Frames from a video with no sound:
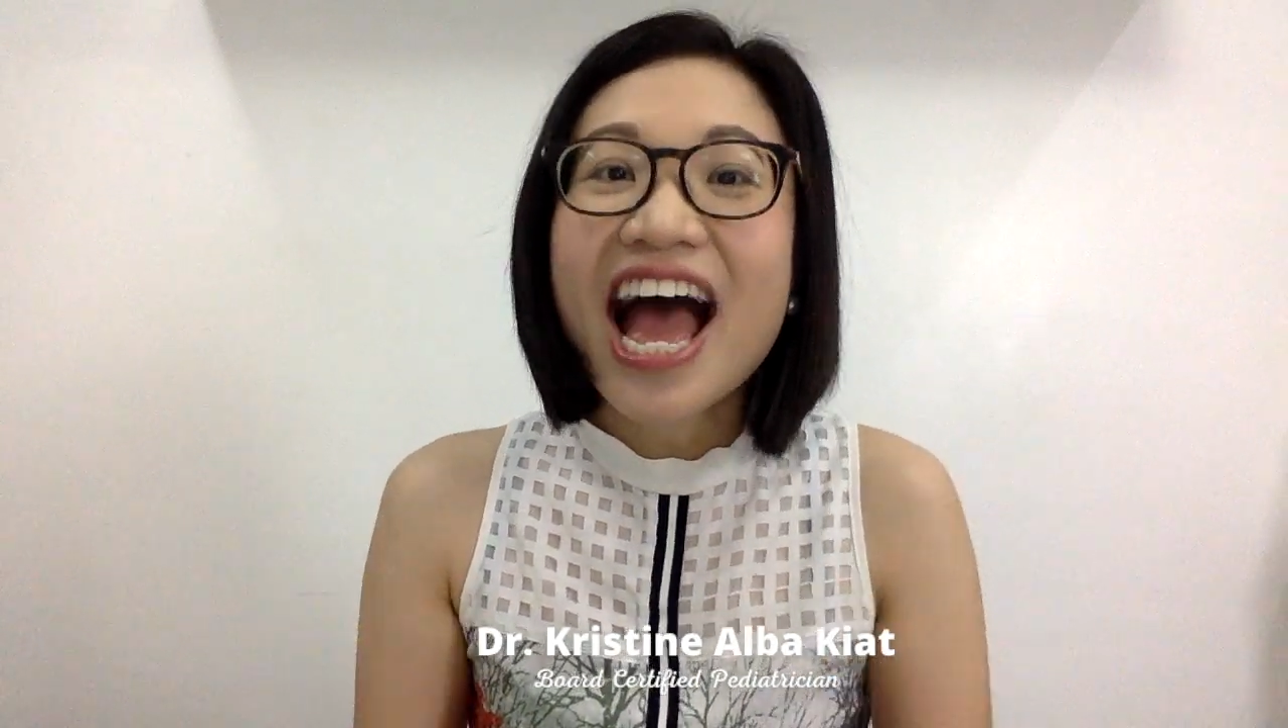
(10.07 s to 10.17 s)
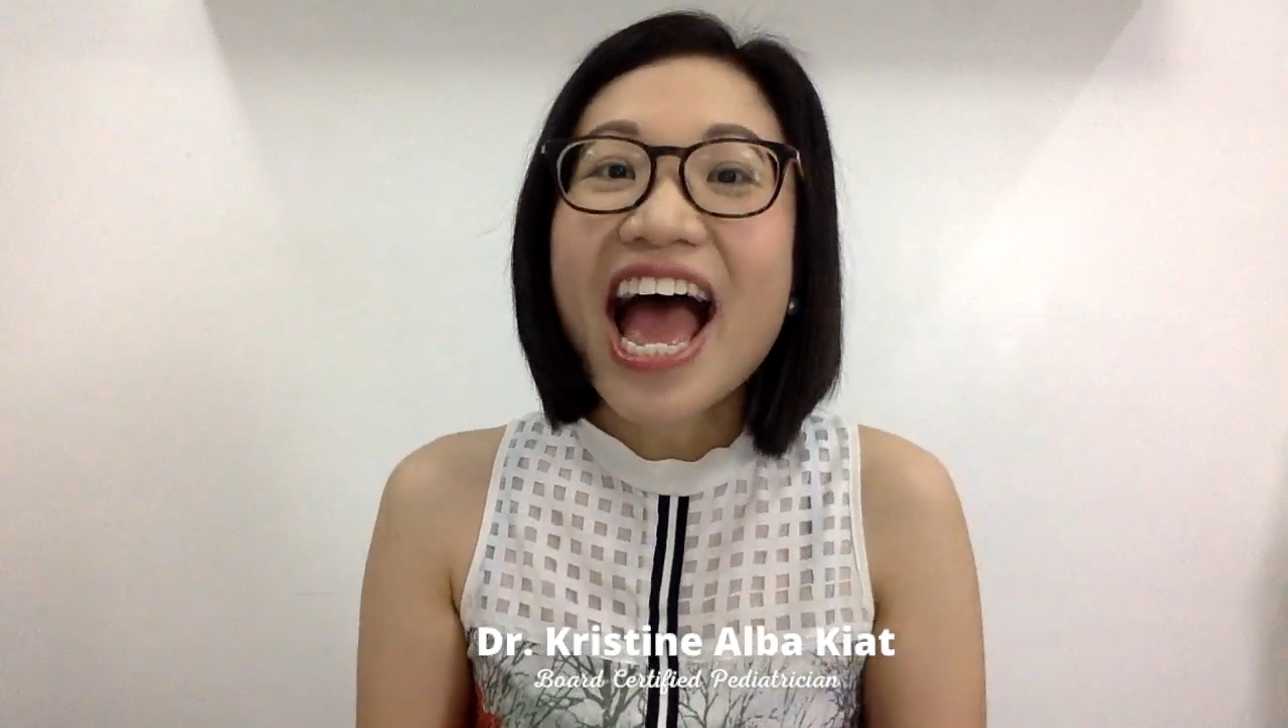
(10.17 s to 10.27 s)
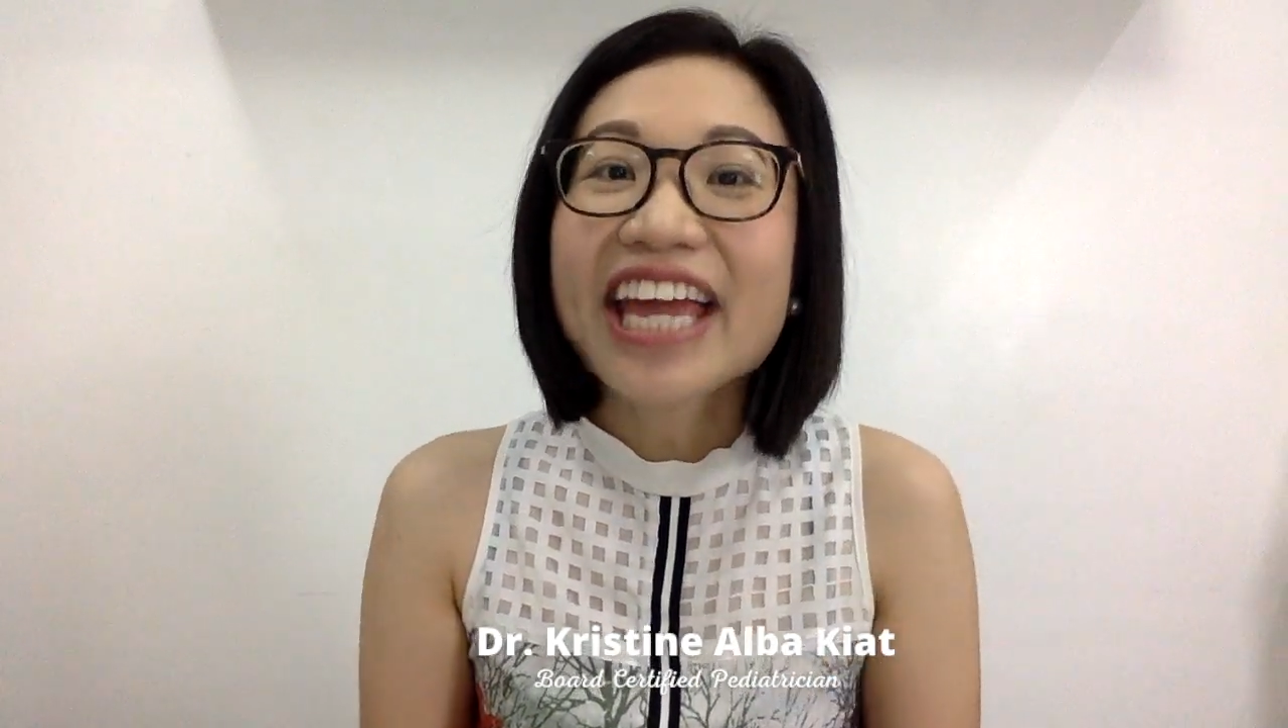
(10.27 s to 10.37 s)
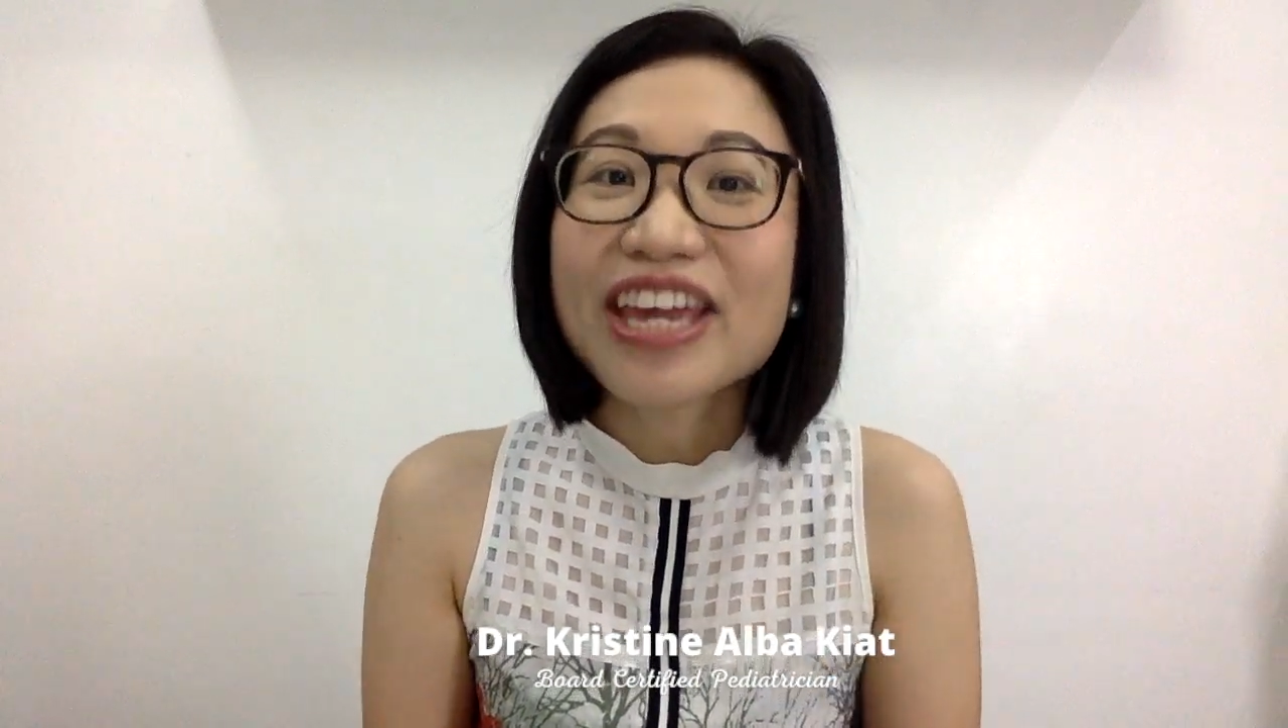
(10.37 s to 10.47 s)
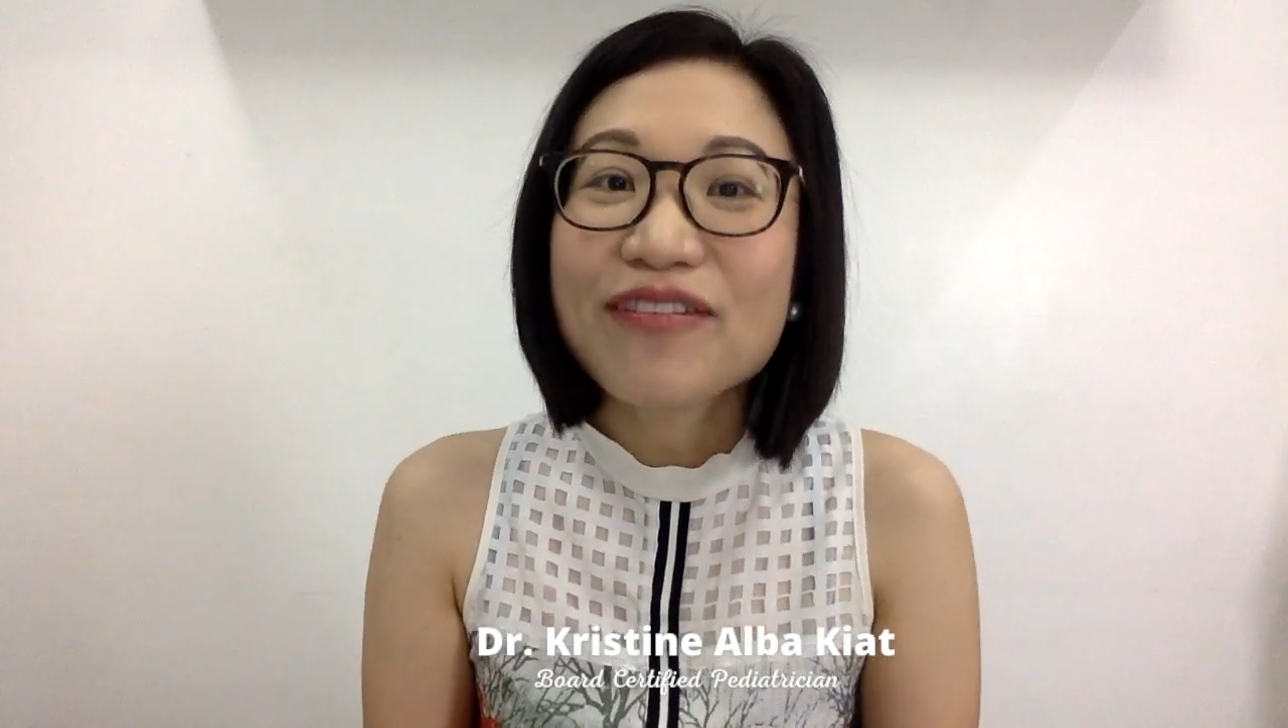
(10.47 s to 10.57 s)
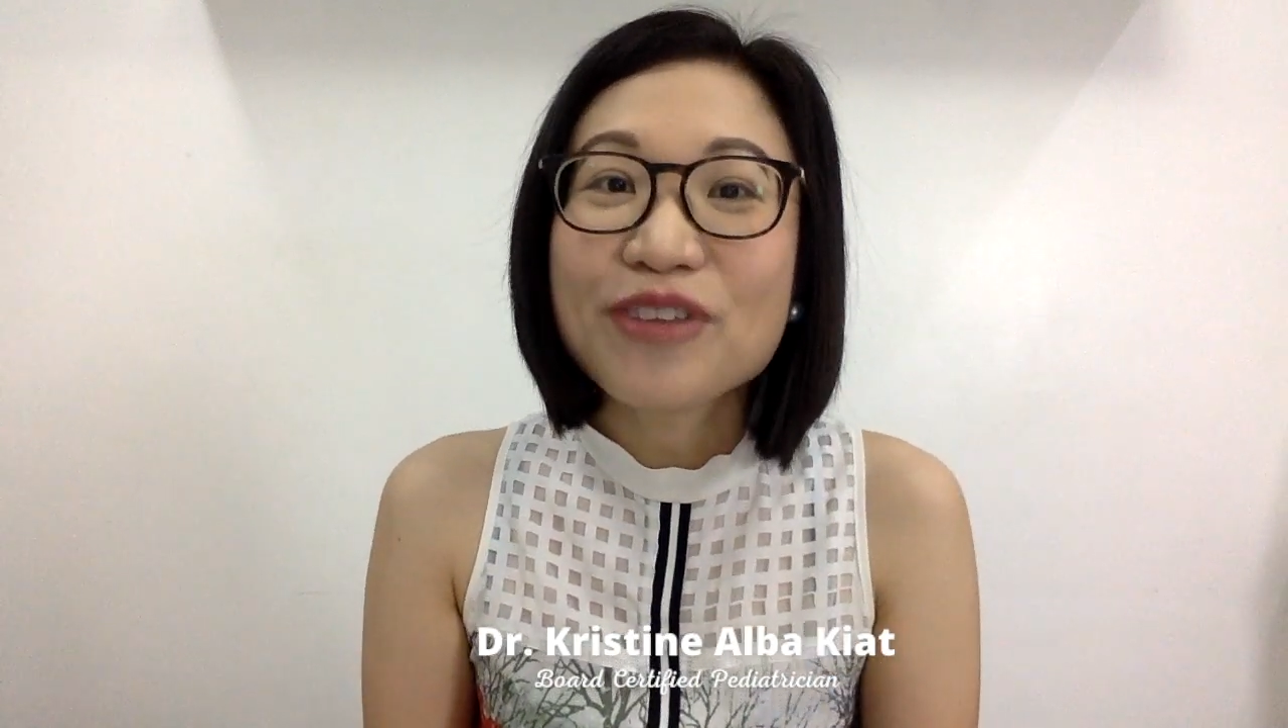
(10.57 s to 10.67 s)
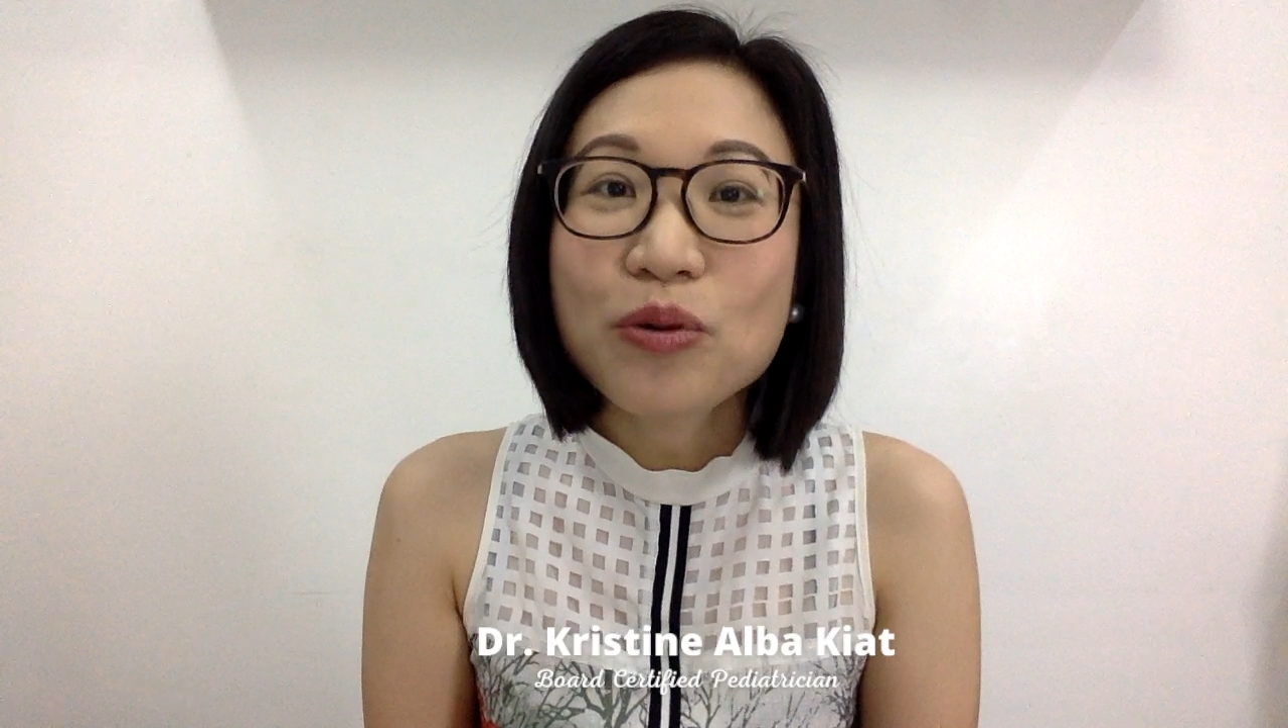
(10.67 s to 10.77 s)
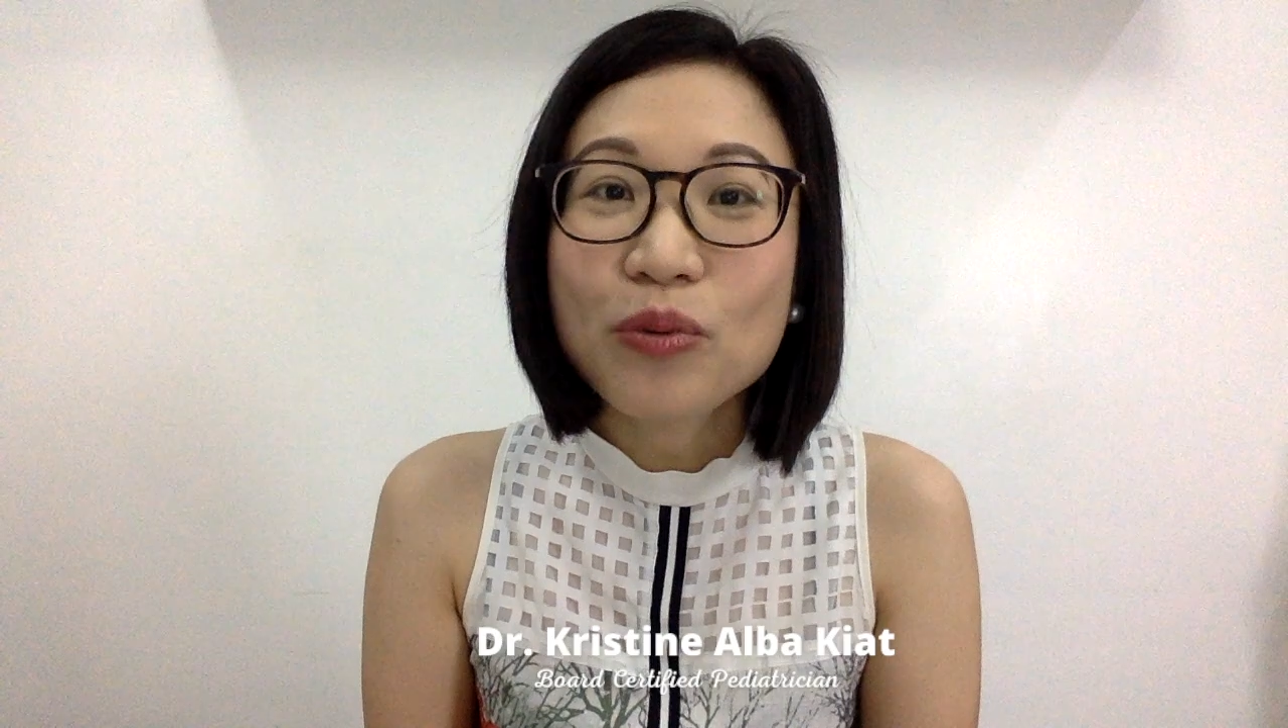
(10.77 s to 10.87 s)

I give you